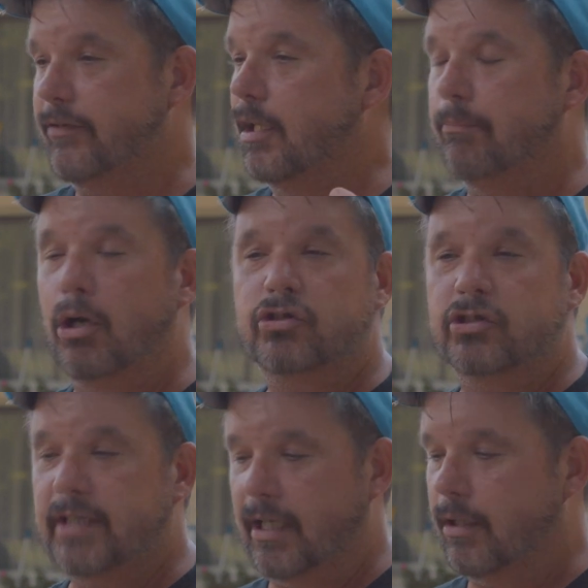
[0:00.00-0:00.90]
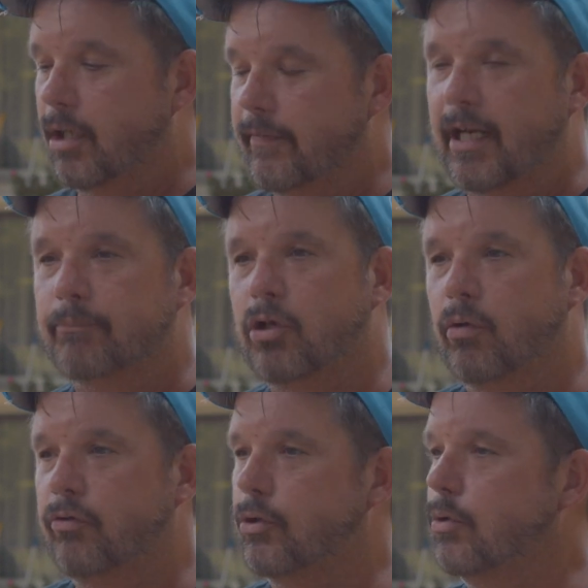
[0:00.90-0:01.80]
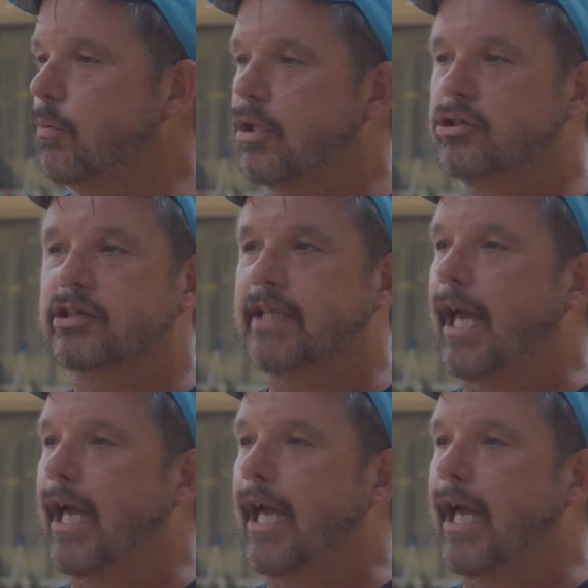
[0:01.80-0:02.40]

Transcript: The emotions that, are, that I'm going through are just